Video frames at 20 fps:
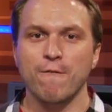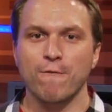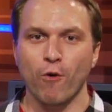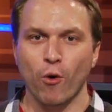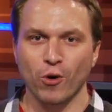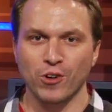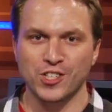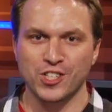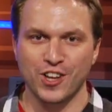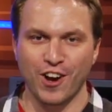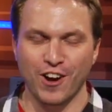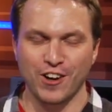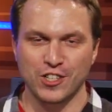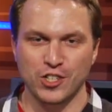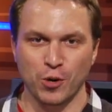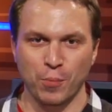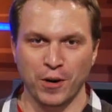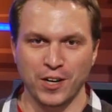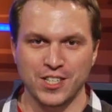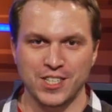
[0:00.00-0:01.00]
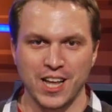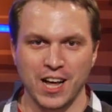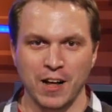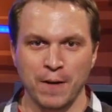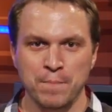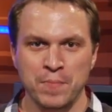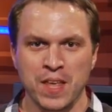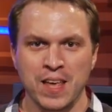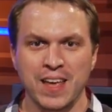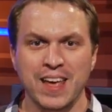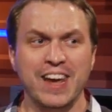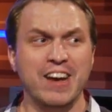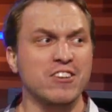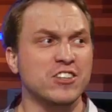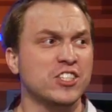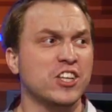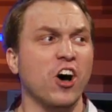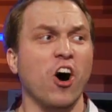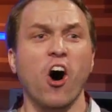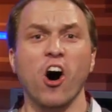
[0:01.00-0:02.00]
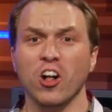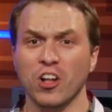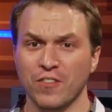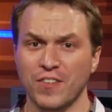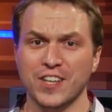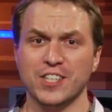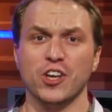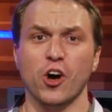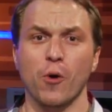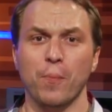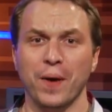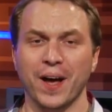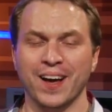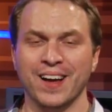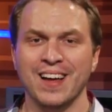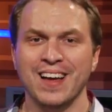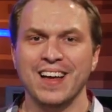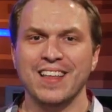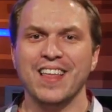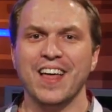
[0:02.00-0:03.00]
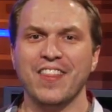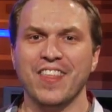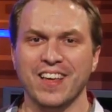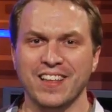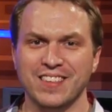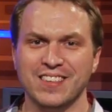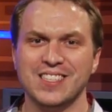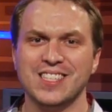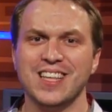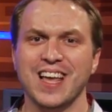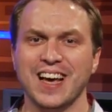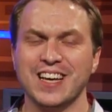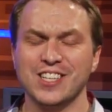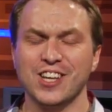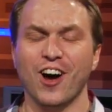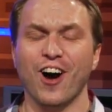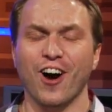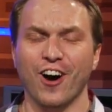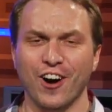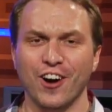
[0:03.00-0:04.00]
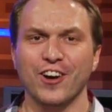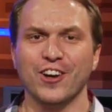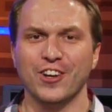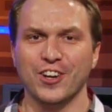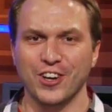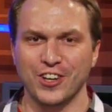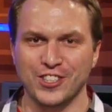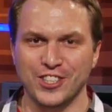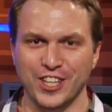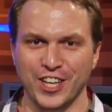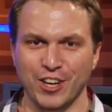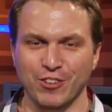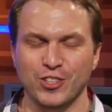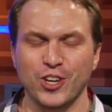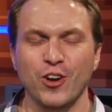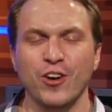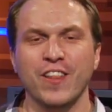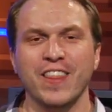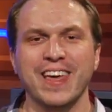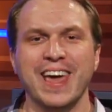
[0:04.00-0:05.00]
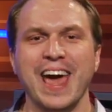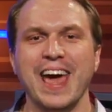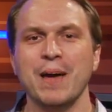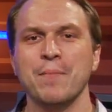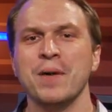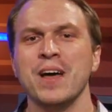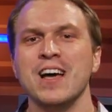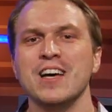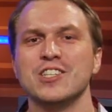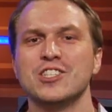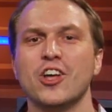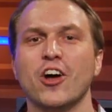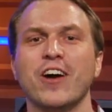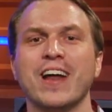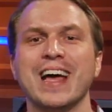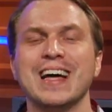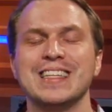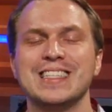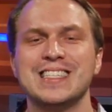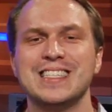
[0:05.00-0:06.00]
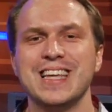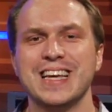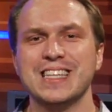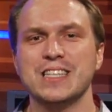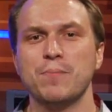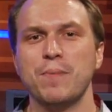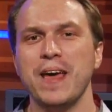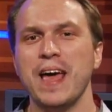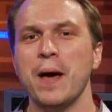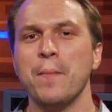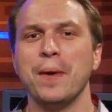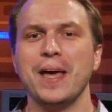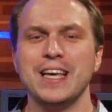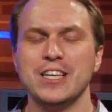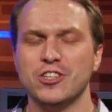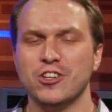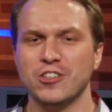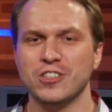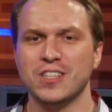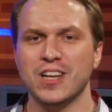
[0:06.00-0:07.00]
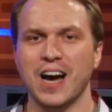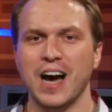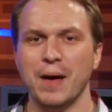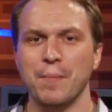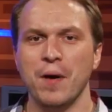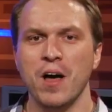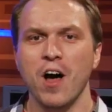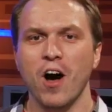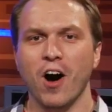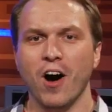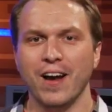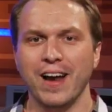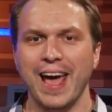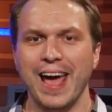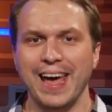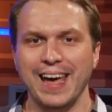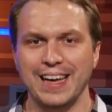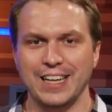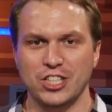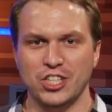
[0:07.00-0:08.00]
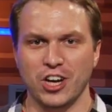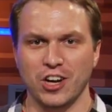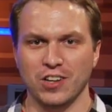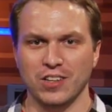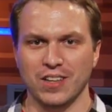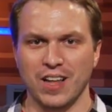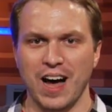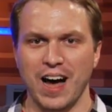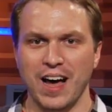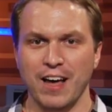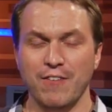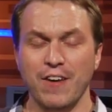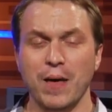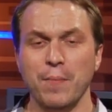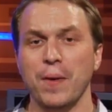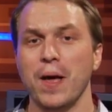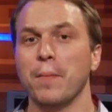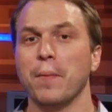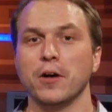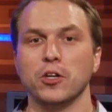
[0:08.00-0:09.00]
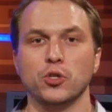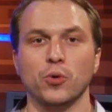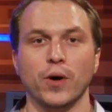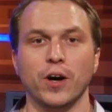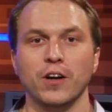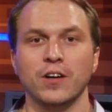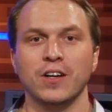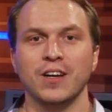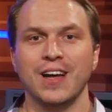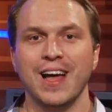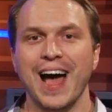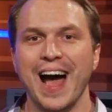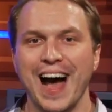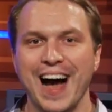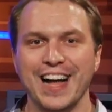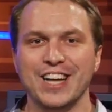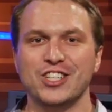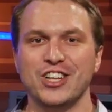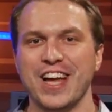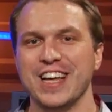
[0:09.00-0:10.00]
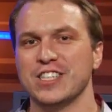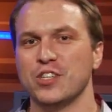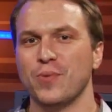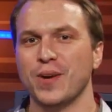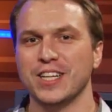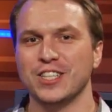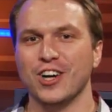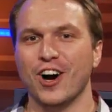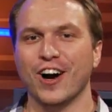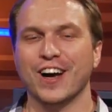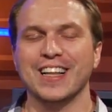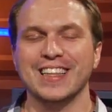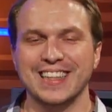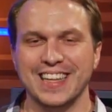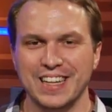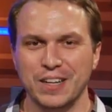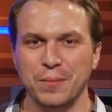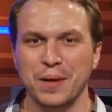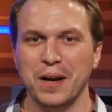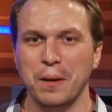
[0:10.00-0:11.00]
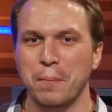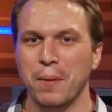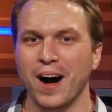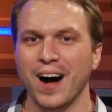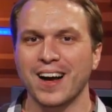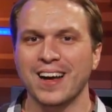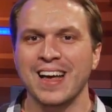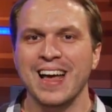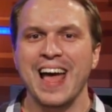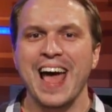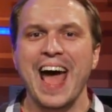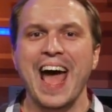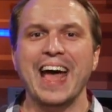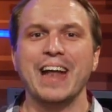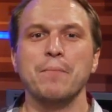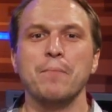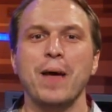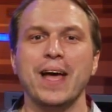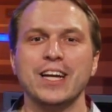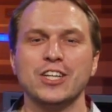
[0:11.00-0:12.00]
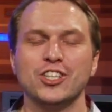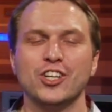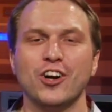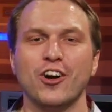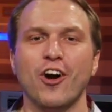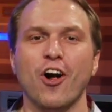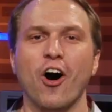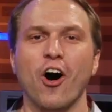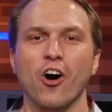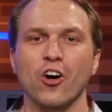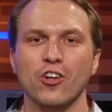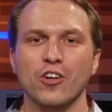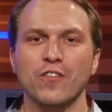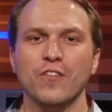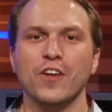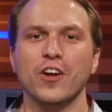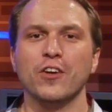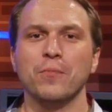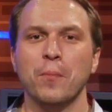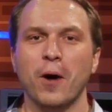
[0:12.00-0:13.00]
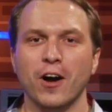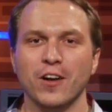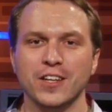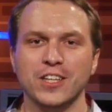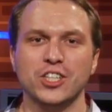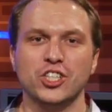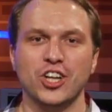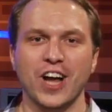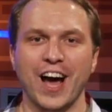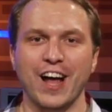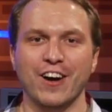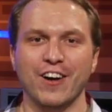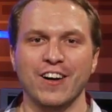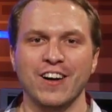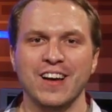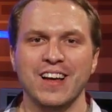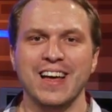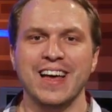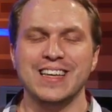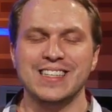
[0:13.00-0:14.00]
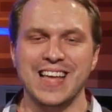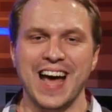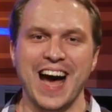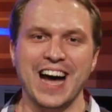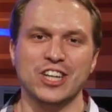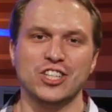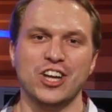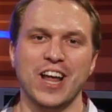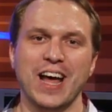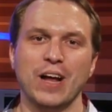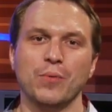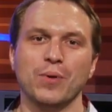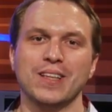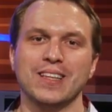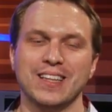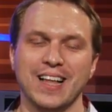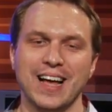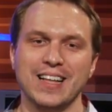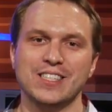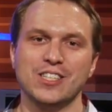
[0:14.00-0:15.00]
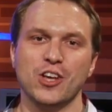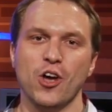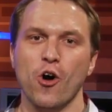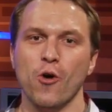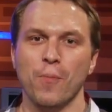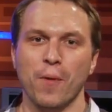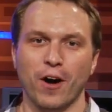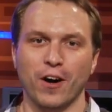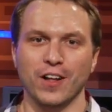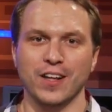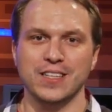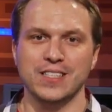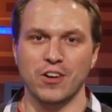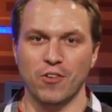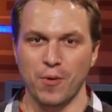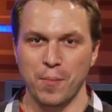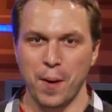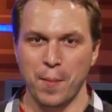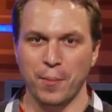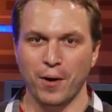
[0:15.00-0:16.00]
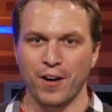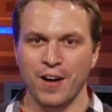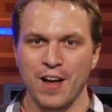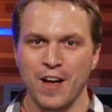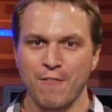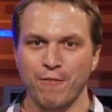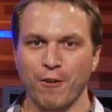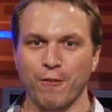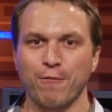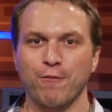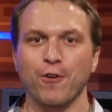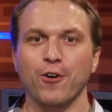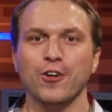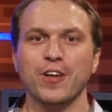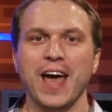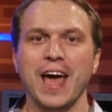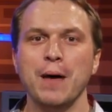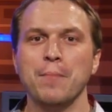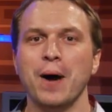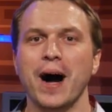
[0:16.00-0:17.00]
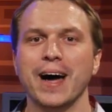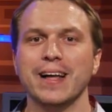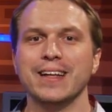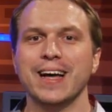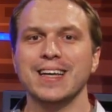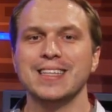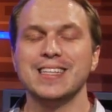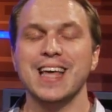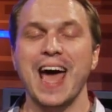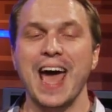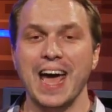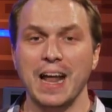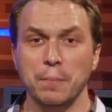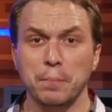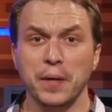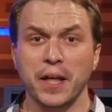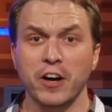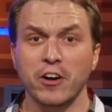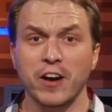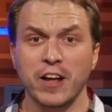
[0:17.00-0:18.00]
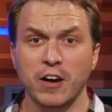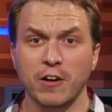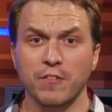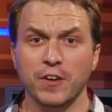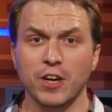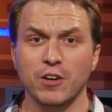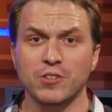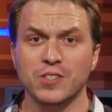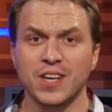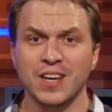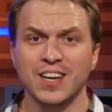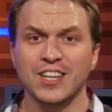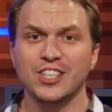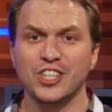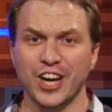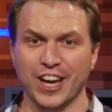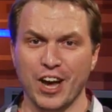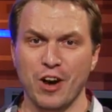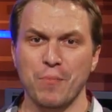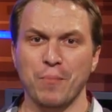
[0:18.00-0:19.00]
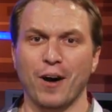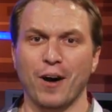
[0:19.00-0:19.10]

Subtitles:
four starts. So Marcel, here's to all of us hoping that the sticks are good to you. Tune to the game starting at 6 p.m. Eastern Time on AHL Live. Hit me up on Twitter at Chansler. We can talk a little bit of puck. And make sure all of your Marlies chatter is hashtagged with Let's Go Marlies. And remember, for full game highlights and player interviews, check out